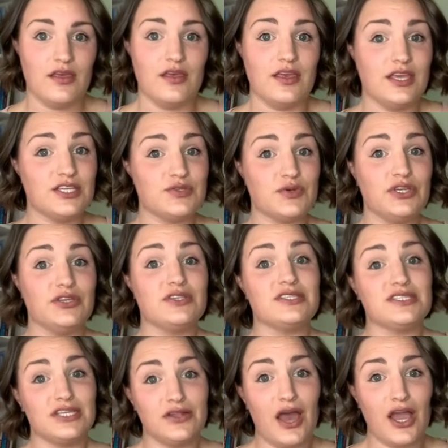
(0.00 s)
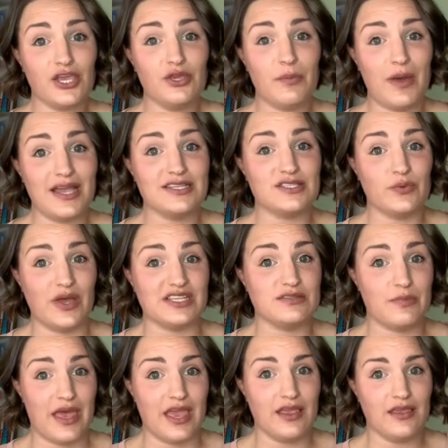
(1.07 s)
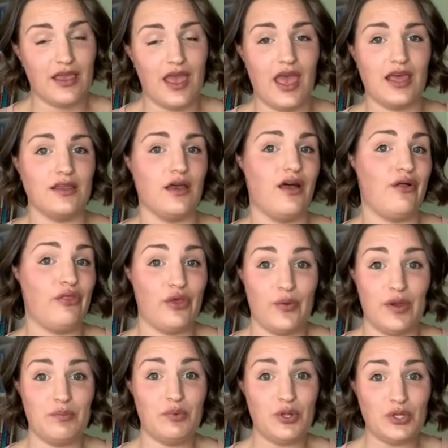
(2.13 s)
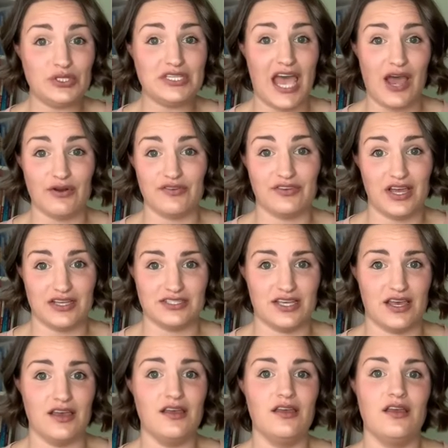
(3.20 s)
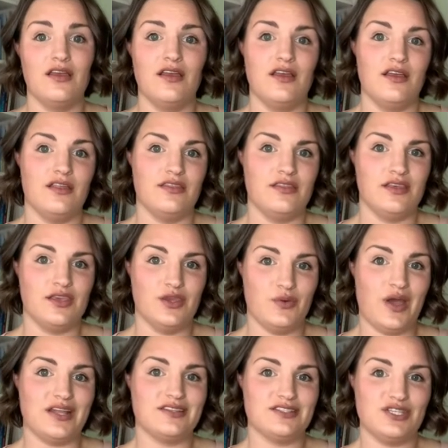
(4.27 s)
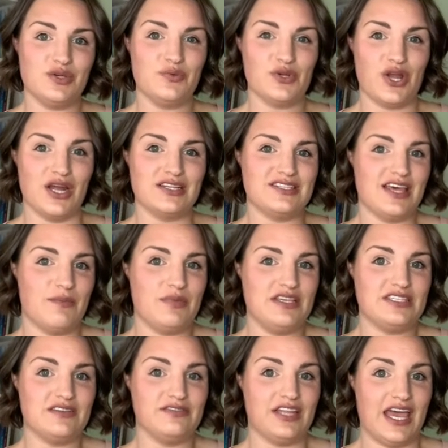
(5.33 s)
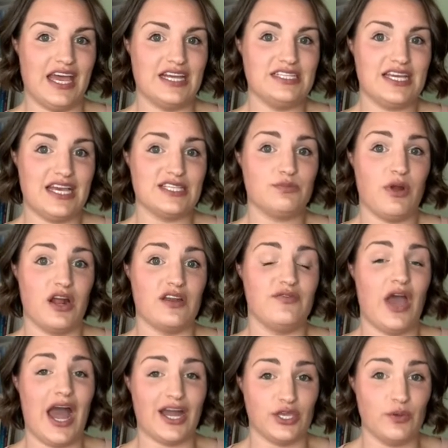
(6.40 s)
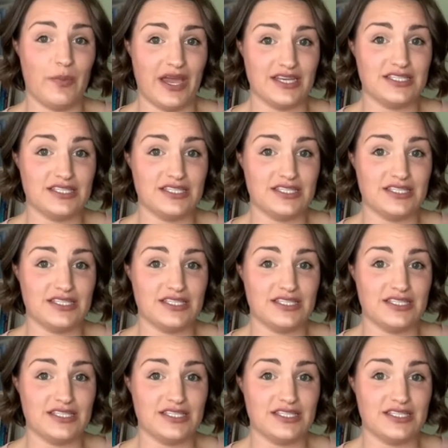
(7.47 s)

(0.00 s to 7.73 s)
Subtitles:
Israel still occupies the West Bank, and although it pulled out of Gaza, the UN still regards that piece of land as part of occupied